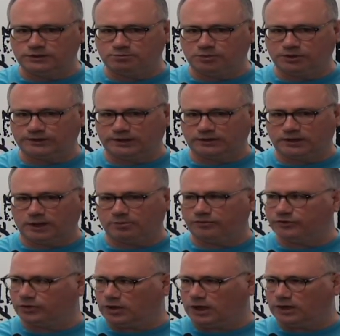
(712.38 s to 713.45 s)
built on top of
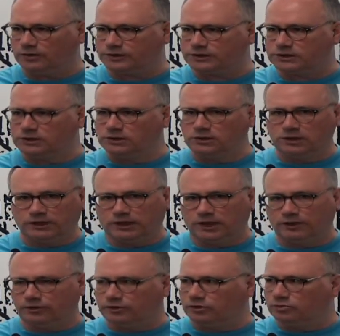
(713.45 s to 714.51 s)
your house, again,
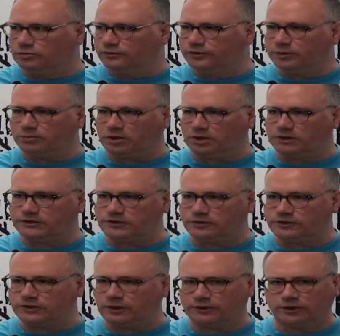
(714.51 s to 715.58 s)
there are no moving parts, so
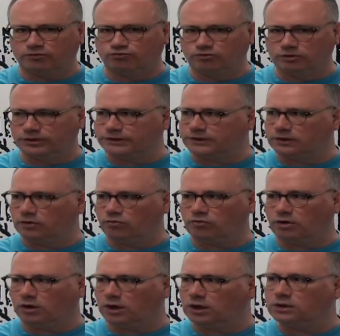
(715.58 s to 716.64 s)
there's nothing really to go
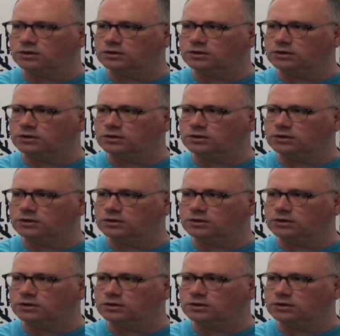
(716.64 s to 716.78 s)
wrong.